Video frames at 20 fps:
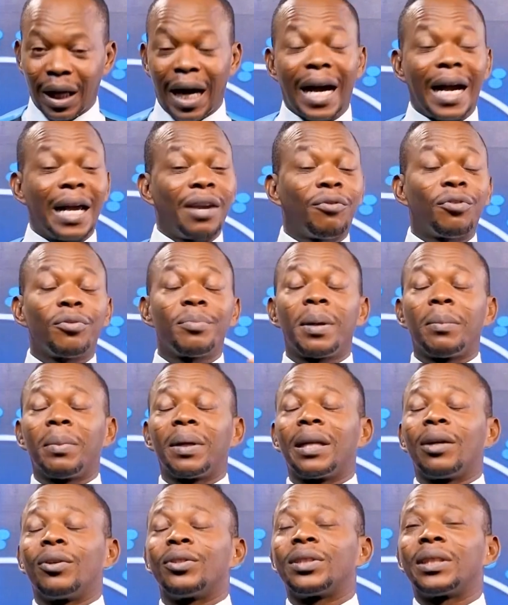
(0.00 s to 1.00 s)
I even
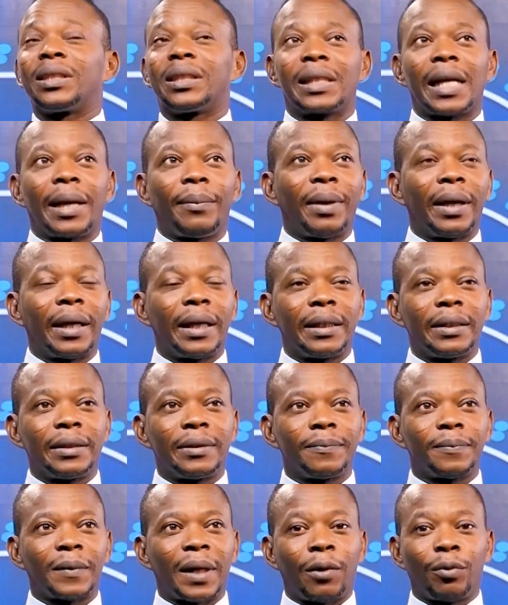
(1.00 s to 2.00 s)
remember there was this time I
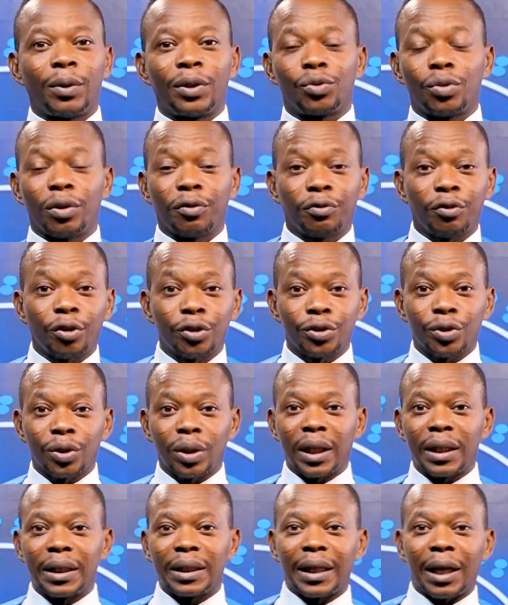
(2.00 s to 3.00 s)
went to a
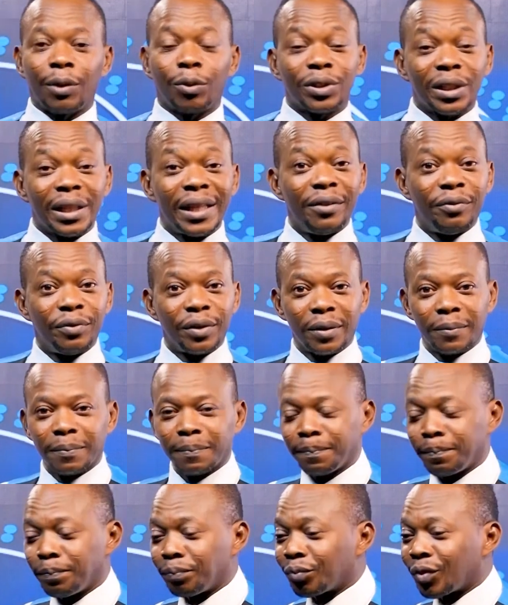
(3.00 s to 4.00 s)
function and I was leaving,
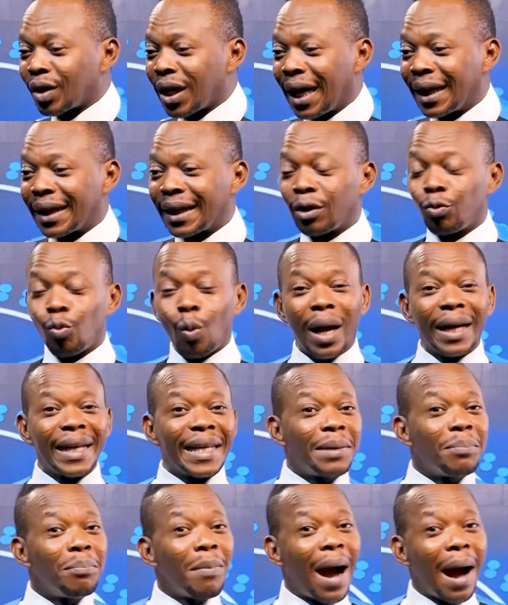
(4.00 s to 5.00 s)
and then one
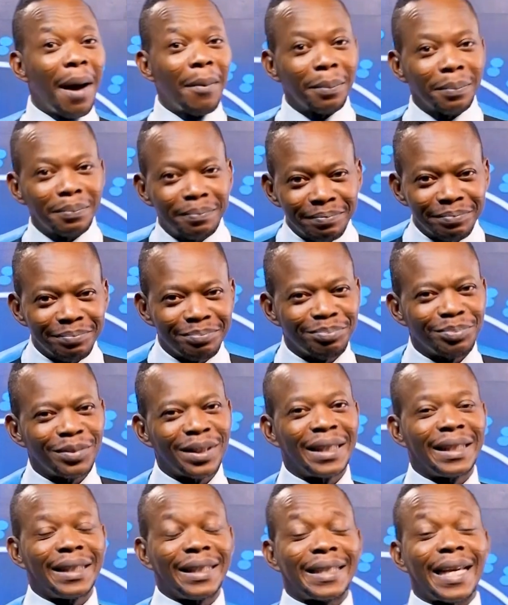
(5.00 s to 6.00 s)
imam
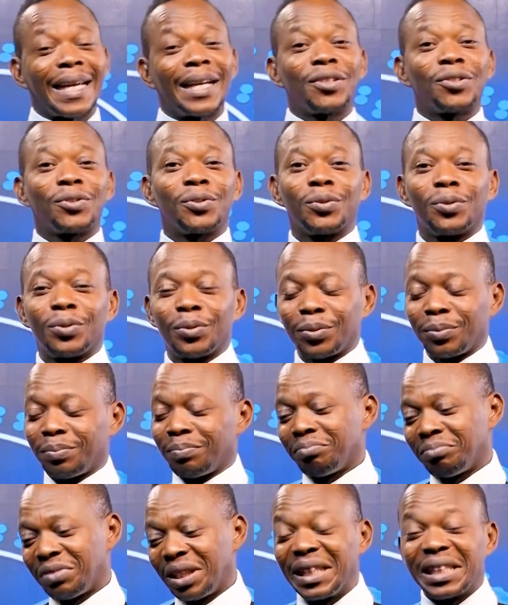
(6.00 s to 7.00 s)
decided to
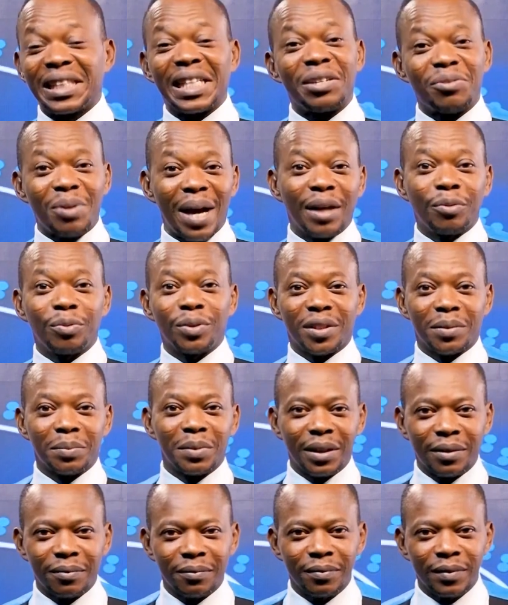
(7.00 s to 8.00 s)
hitch a ride with
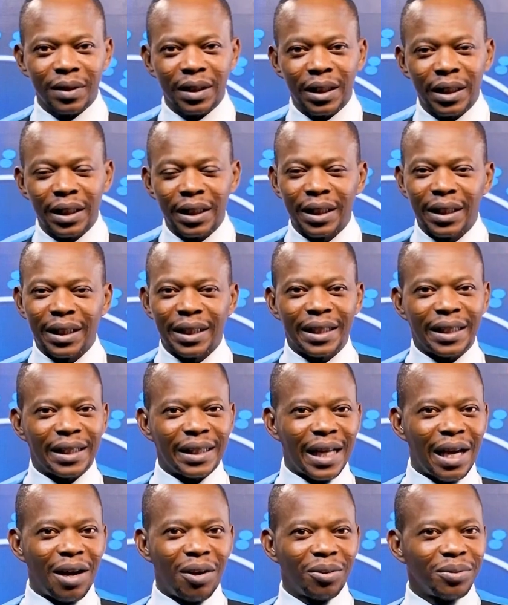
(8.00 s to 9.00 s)
me.
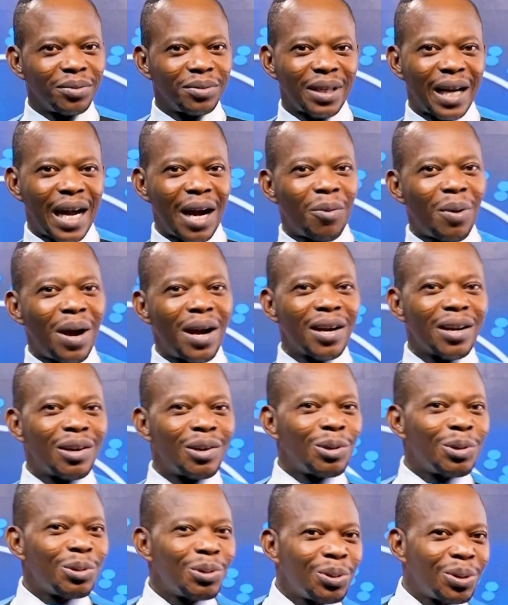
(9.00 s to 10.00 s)
Now, our
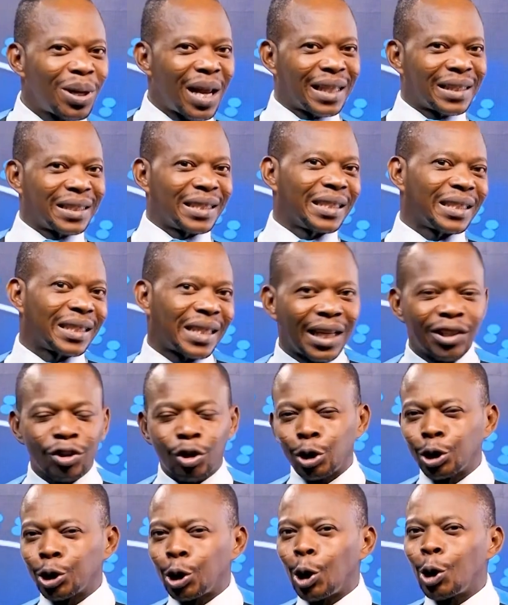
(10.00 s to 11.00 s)
Google Assistant
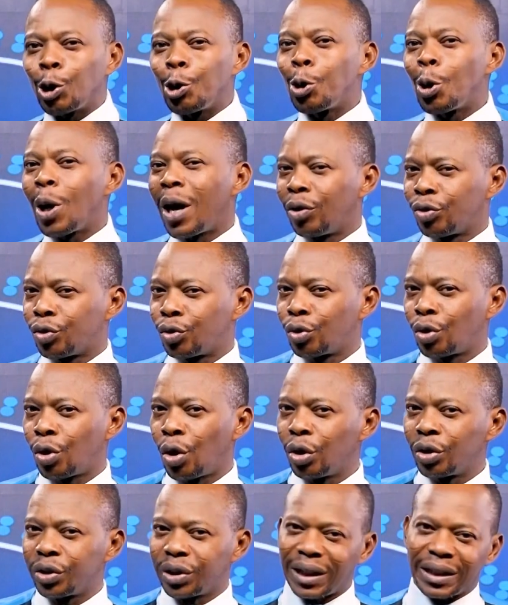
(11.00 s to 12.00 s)
does not know how to
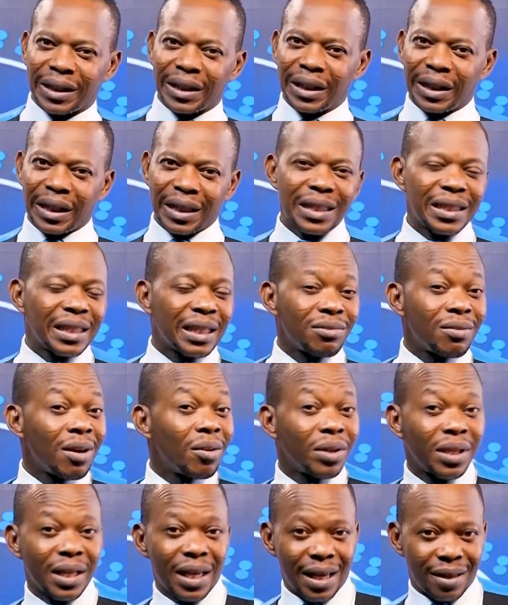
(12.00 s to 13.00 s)
call certain things
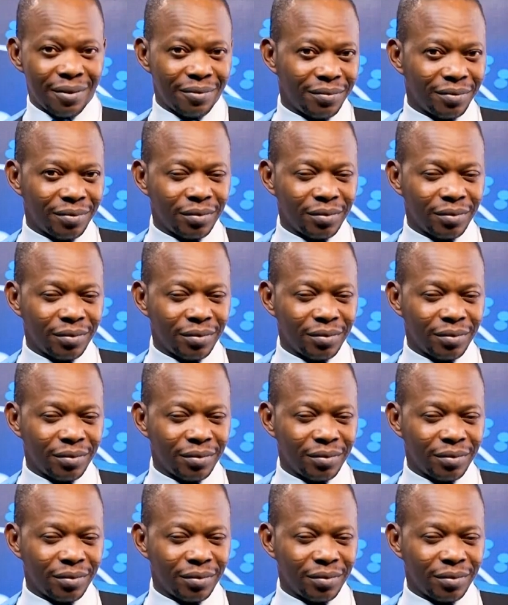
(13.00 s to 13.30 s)
around here.